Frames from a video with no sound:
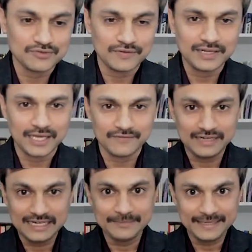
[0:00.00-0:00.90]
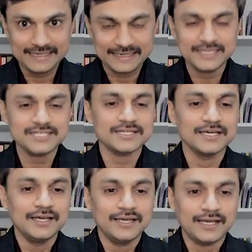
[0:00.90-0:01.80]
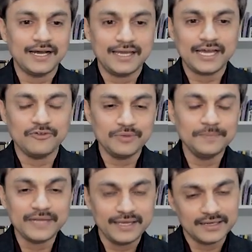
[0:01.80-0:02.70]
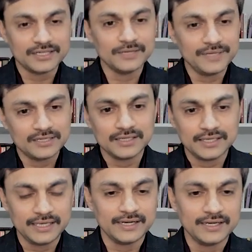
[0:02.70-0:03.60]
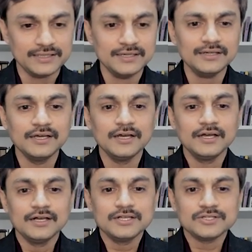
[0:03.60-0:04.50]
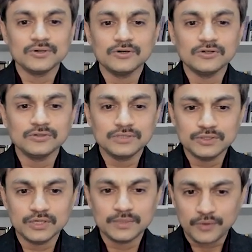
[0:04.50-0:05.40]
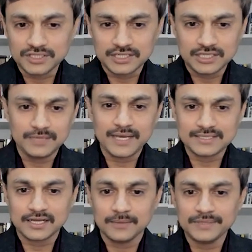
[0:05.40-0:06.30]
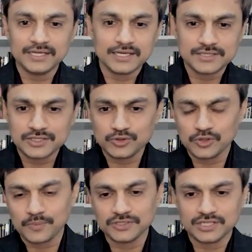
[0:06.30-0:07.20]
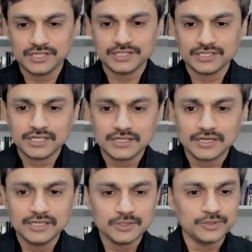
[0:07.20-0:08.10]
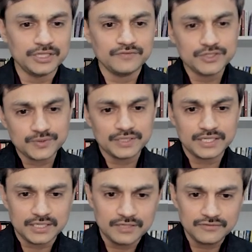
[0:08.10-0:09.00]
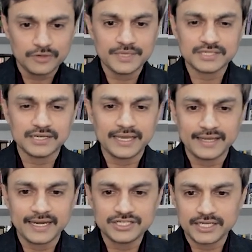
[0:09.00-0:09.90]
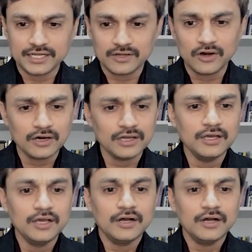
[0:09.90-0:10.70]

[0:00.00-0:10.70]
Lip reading: We will have limit reached. Yeah, and I've been playing a little bit here and there. So your project team has a complete access to your project related data, including visual data, information like Gantt chart and all.